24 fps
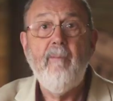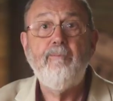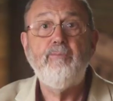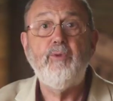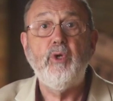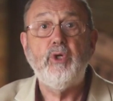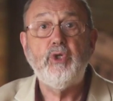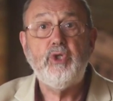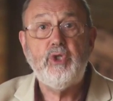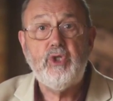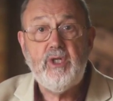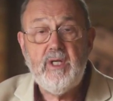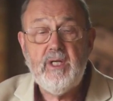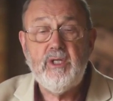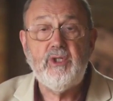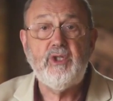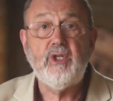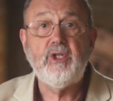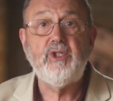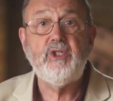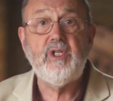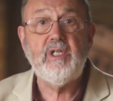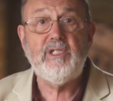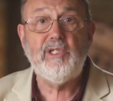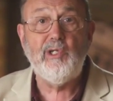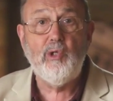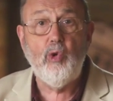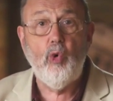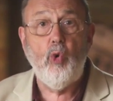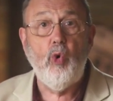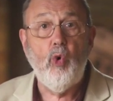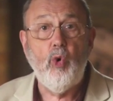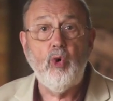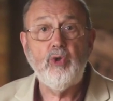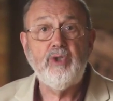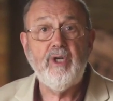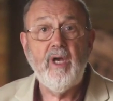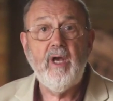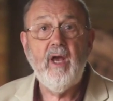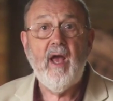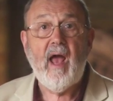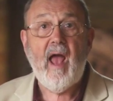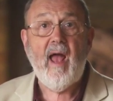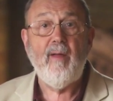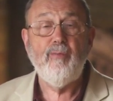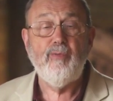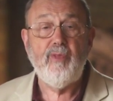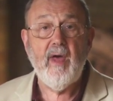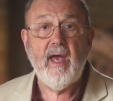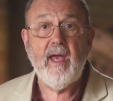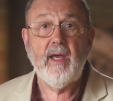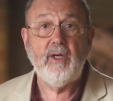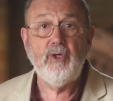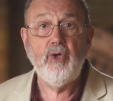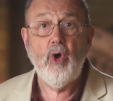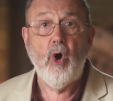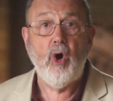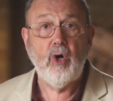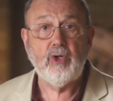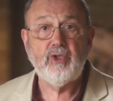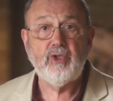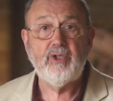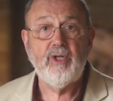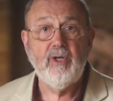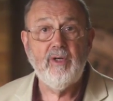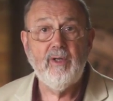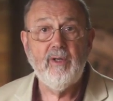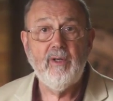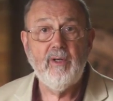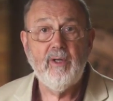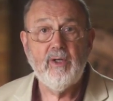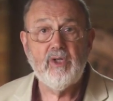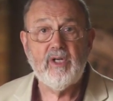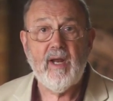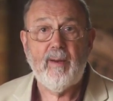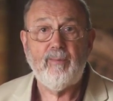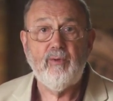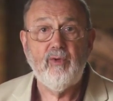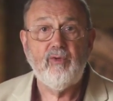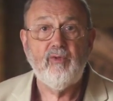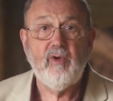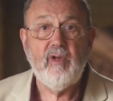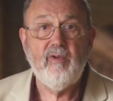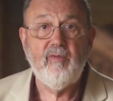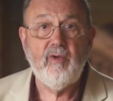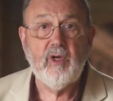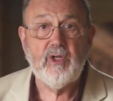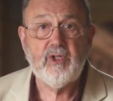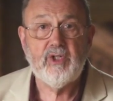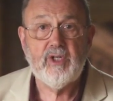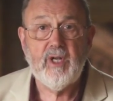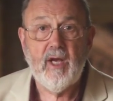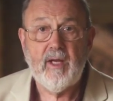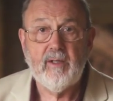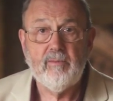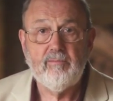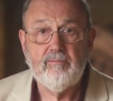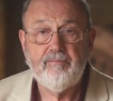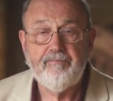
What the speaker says: that Jesus is Lord and they are not, chapter 3, verse 10.